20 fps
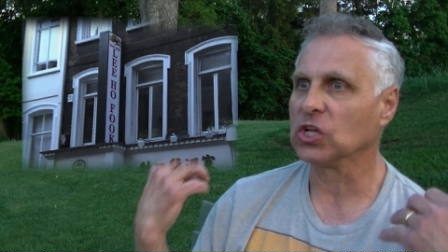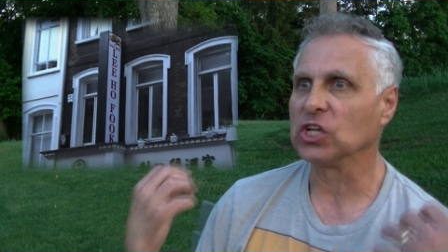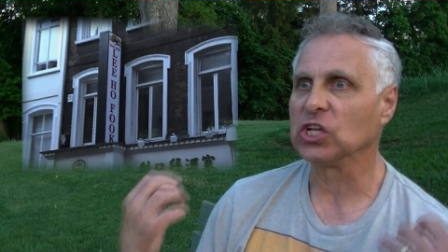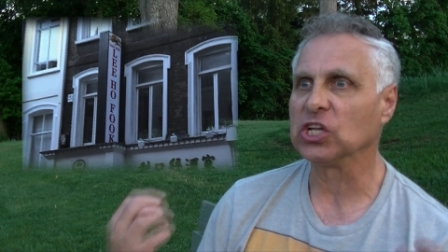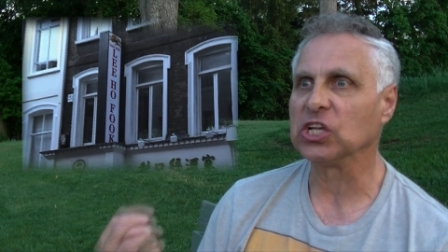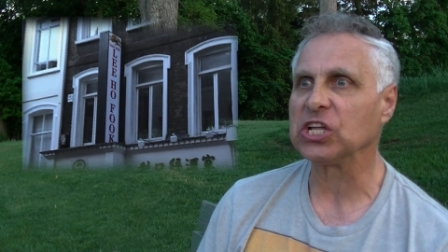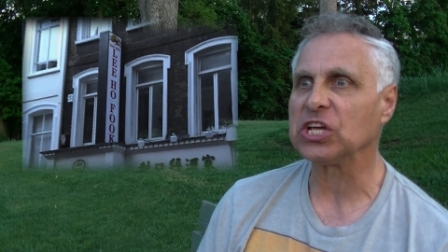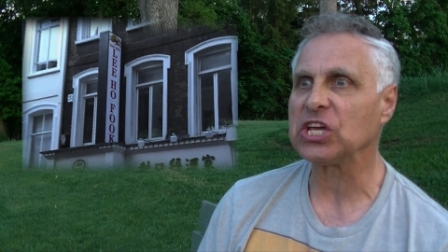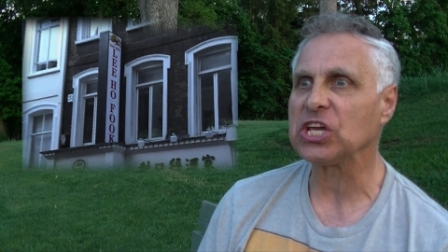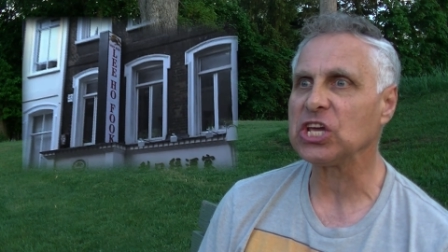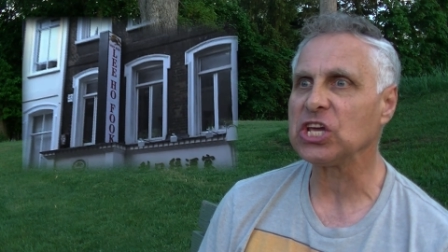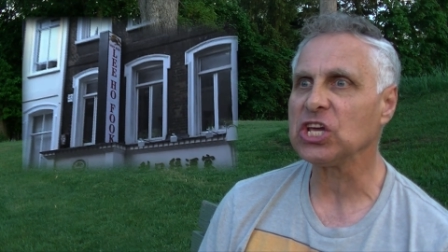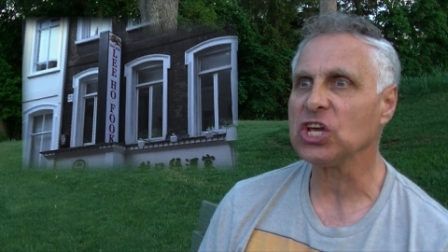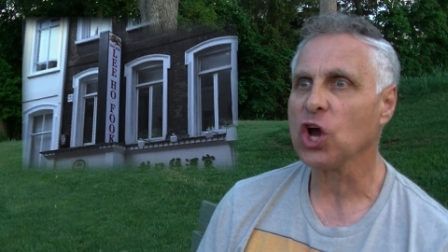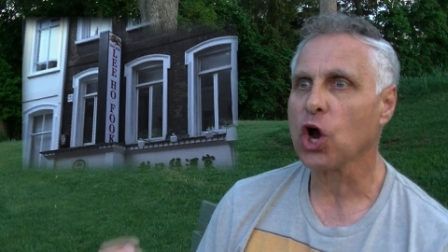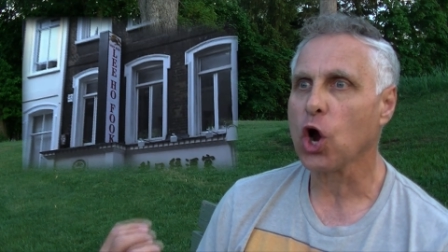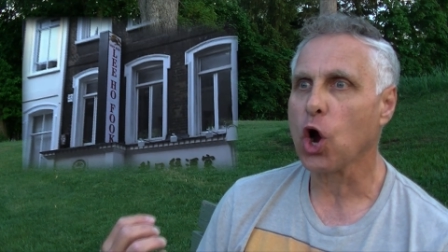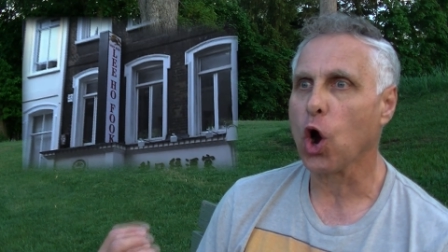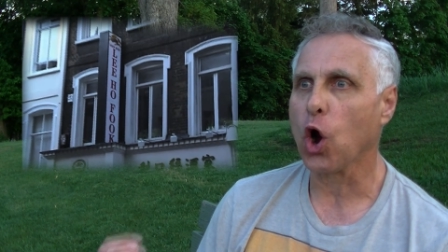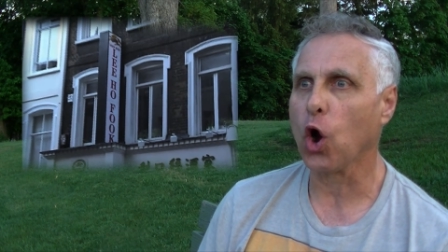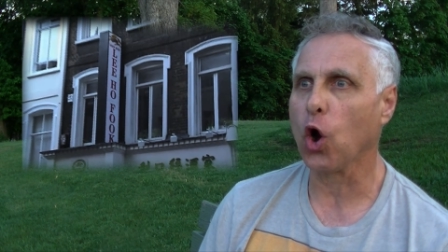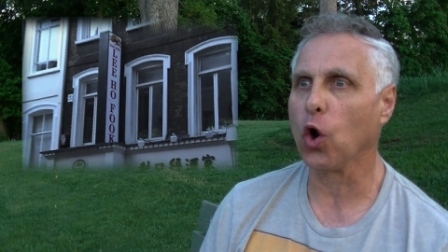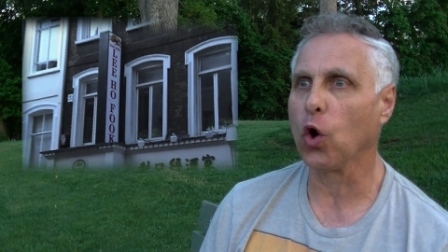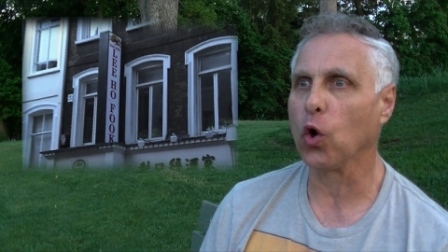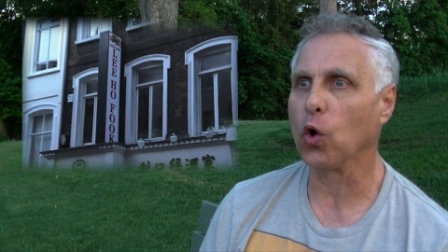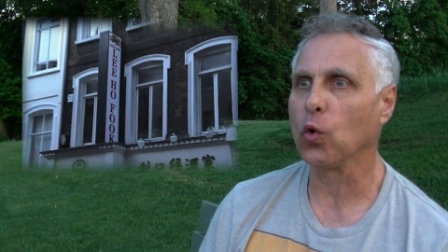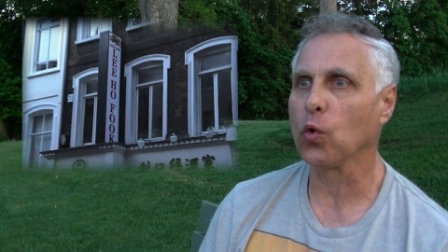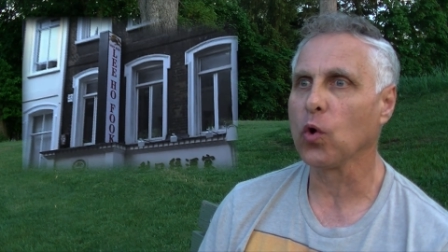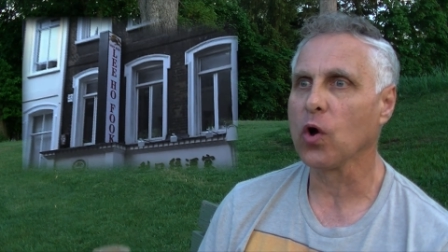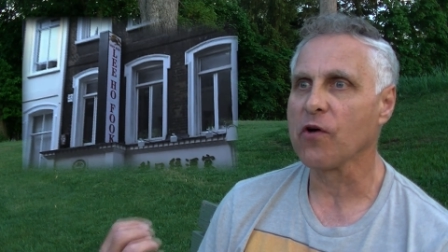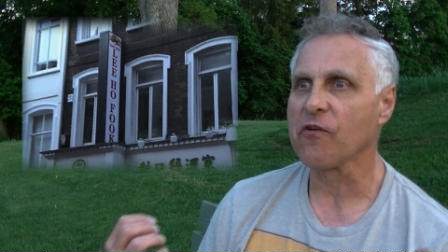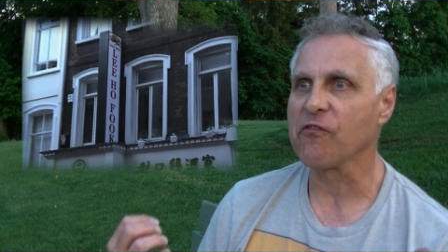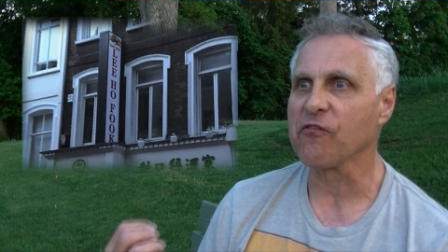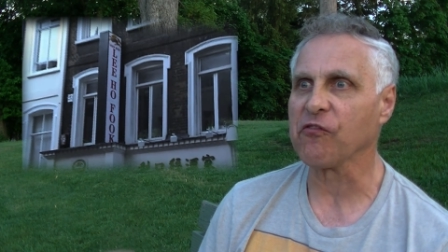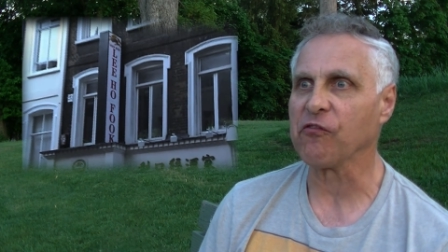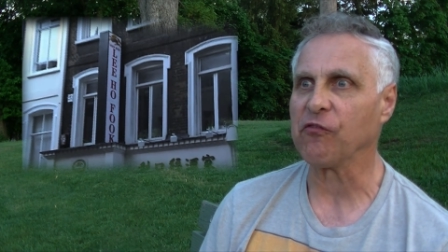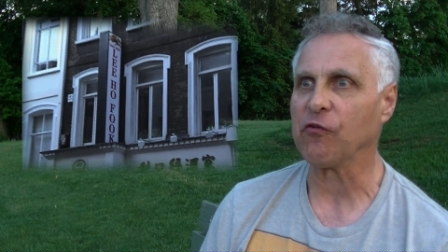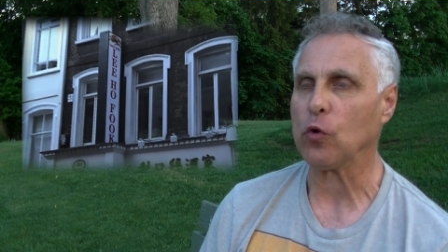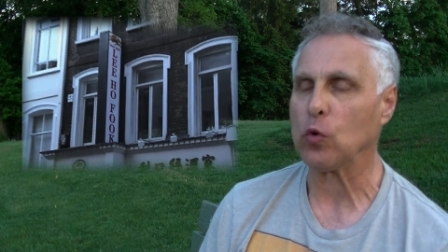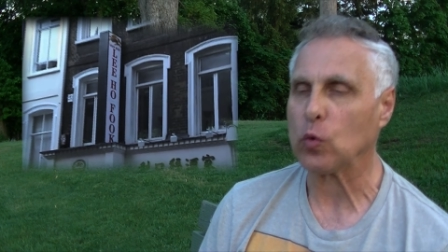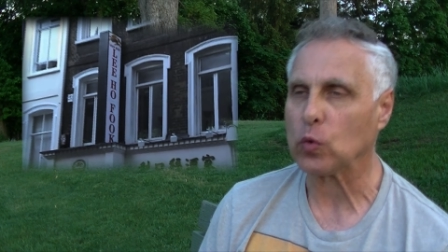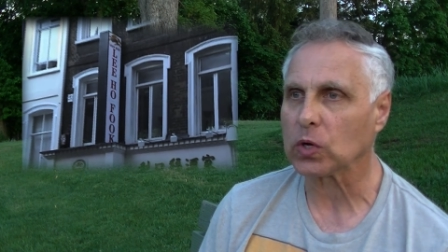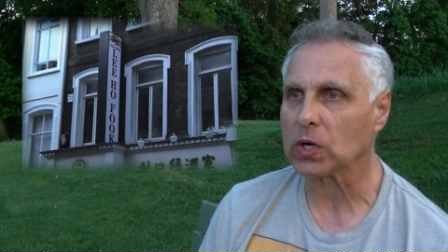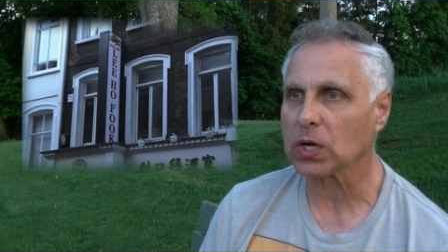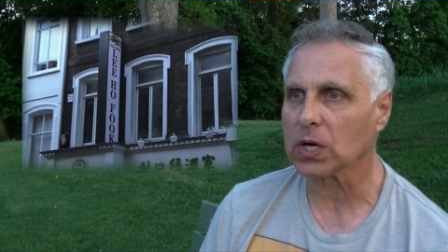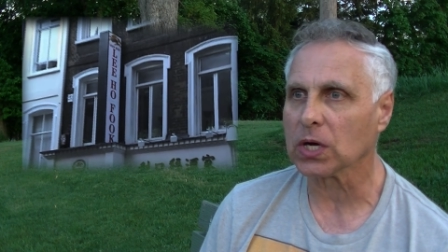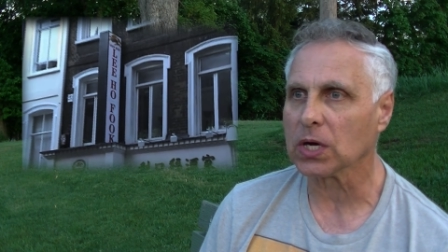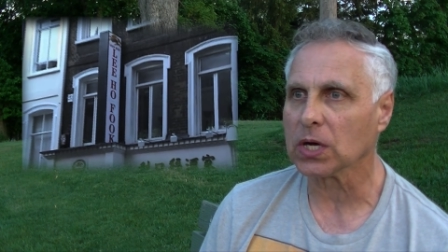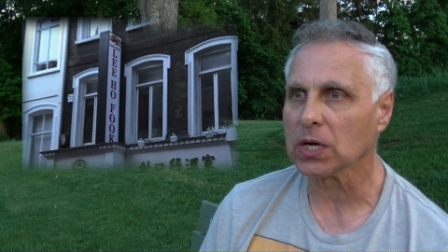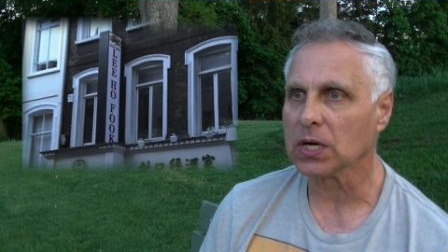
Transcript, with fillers: Lee Ho Fook.